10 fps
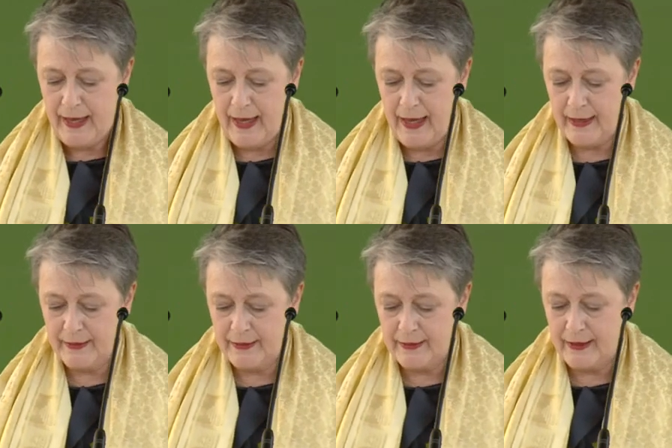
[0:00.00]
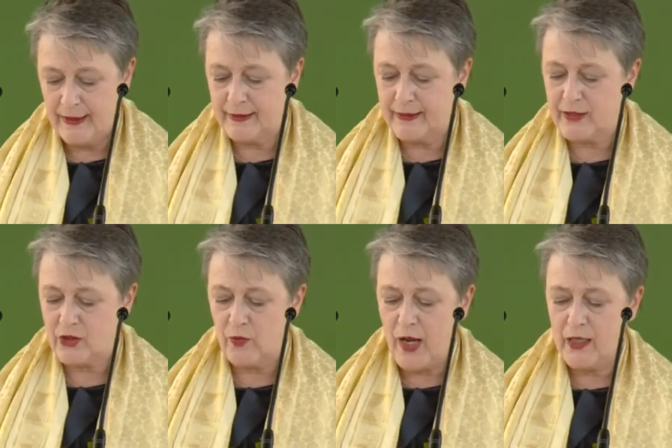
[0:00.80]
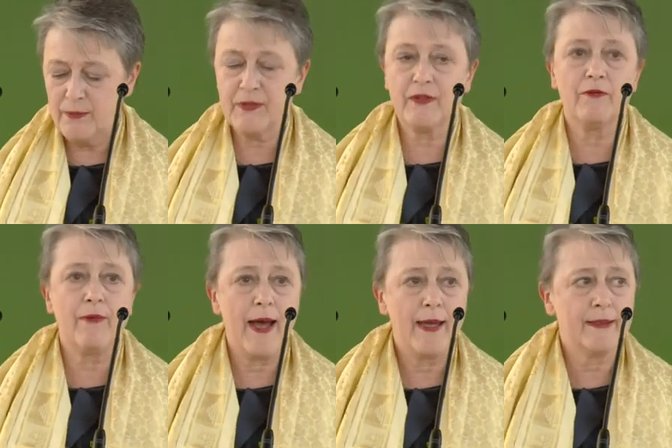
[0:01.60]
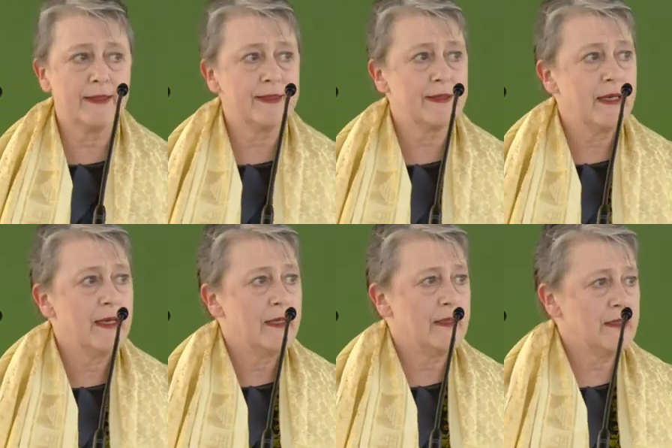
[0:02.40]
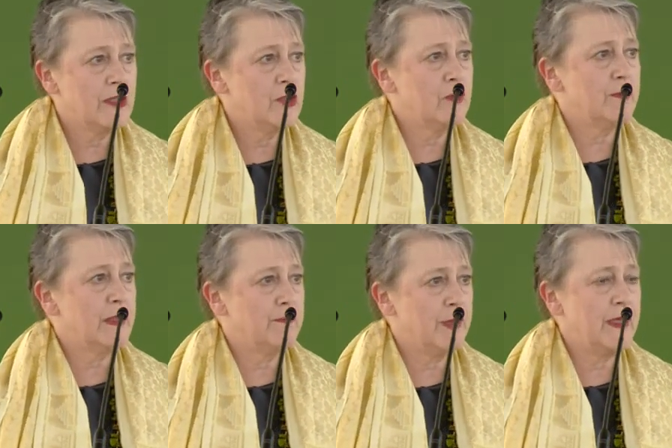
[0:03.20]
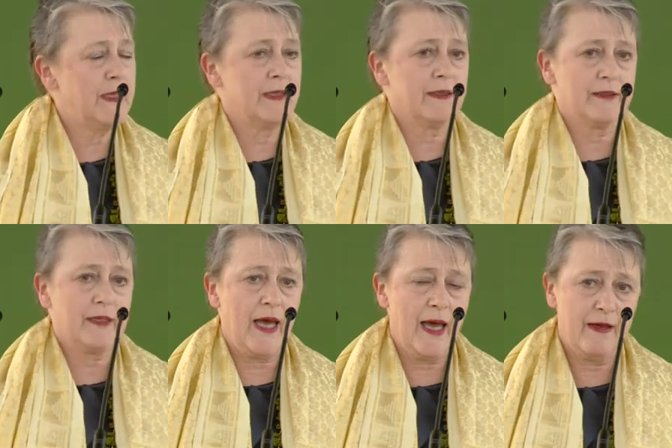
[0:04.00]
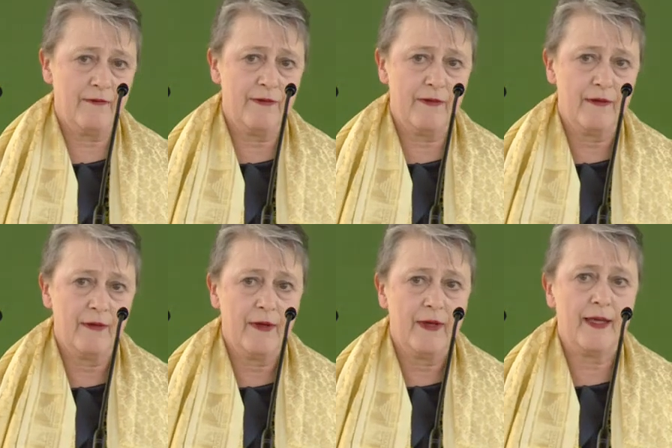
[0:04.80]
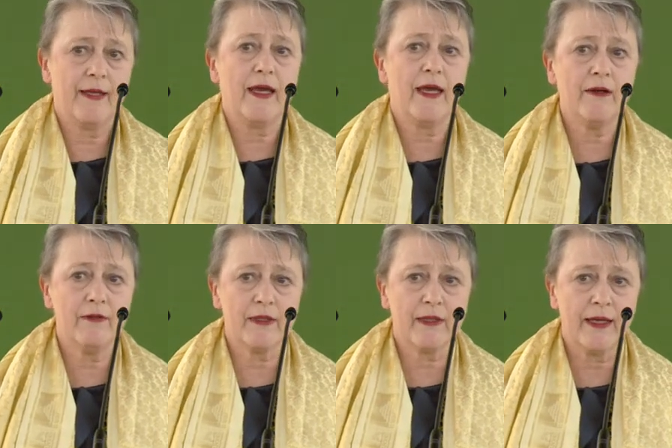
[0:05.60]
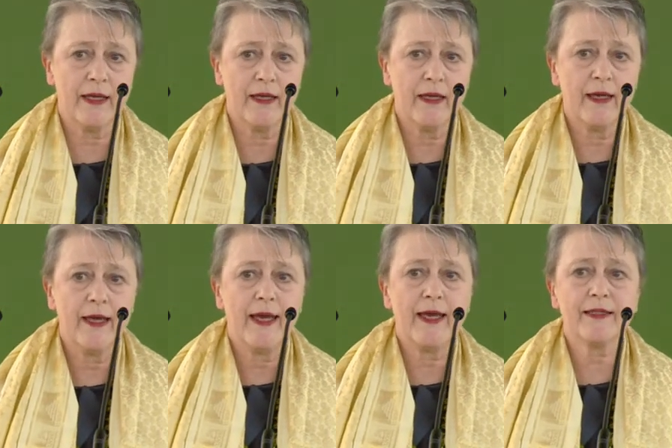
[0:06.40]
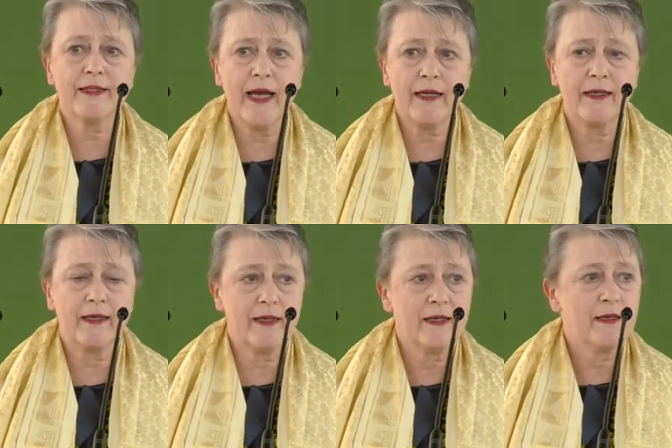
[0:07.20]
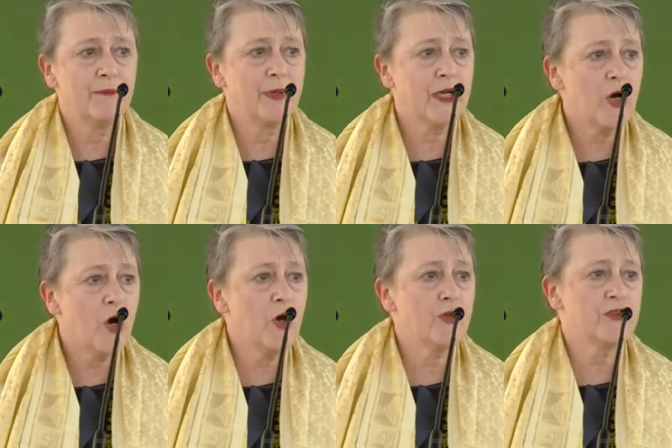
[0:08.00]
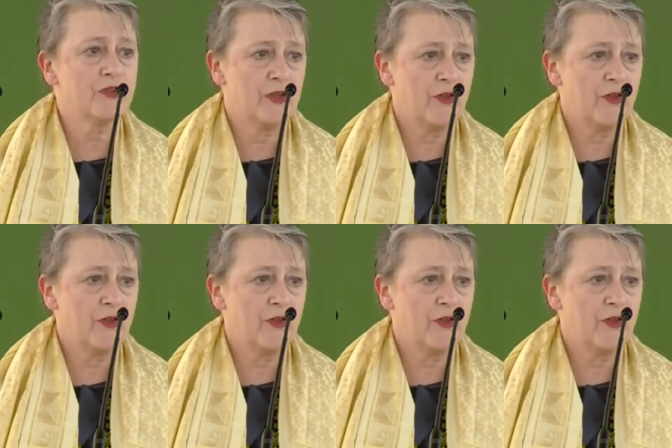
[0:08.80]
and it describes the rights that human beings have inherently, exactly because